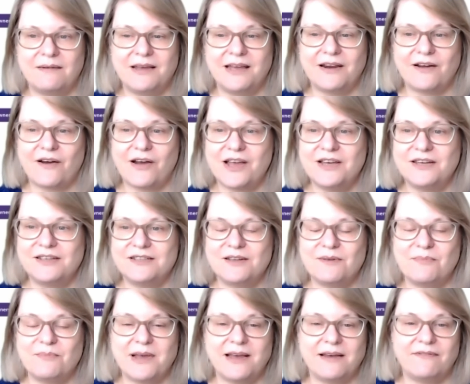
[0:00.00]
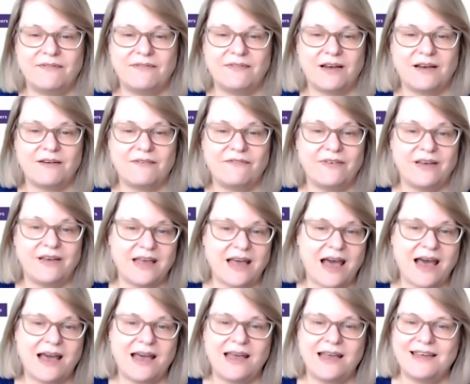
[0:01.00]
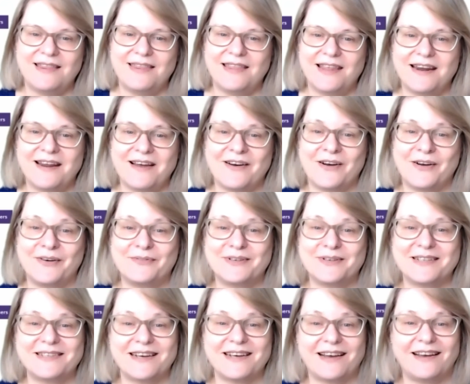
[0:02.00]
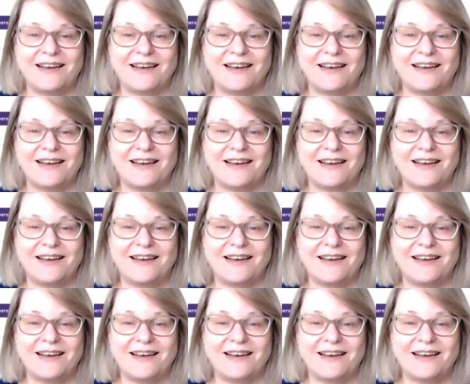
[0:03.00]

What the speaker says: You know, I used to be a VA, and then I was